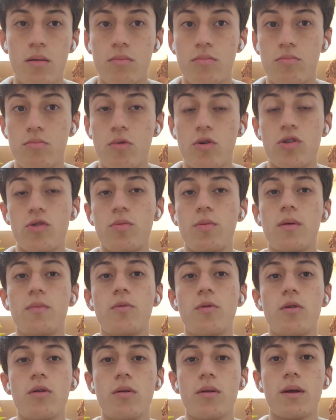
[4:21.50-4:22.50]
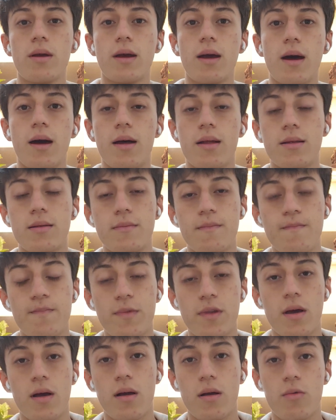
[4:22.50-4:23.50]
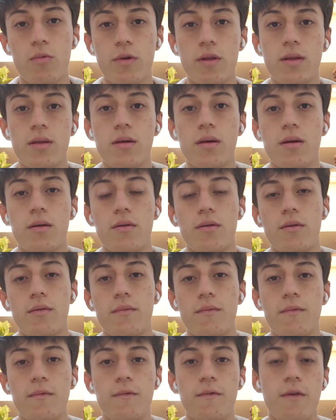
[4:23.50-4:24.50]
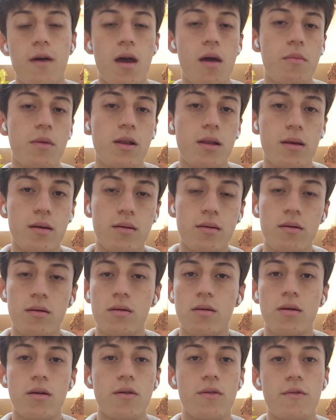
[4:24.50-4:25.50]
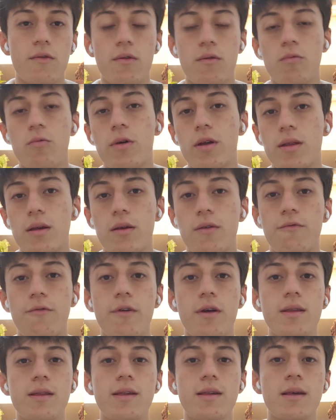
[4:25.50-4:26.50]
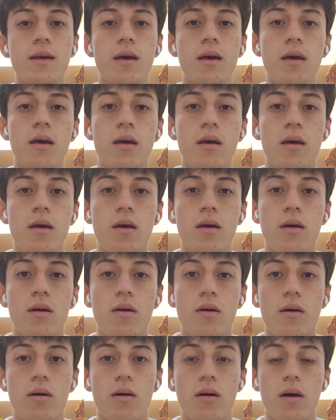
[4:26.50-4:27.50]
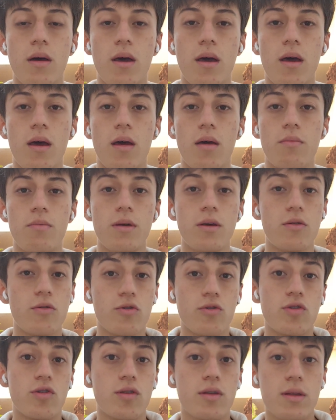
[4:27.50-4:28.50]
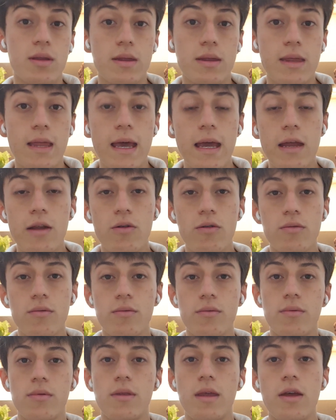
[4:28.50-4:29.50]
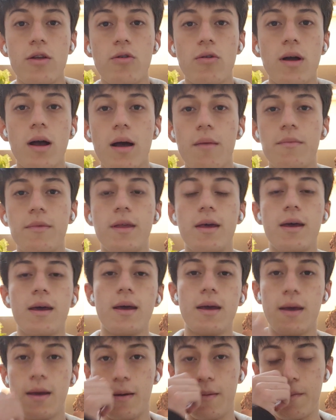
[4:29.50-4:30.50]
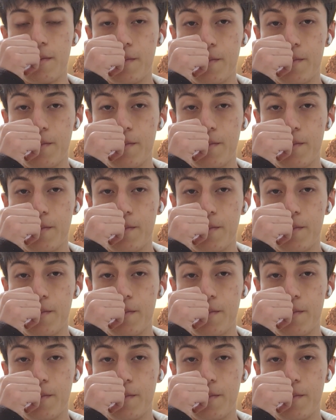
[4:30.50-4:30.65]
much people can talk with her family, with her friends, because they don't have the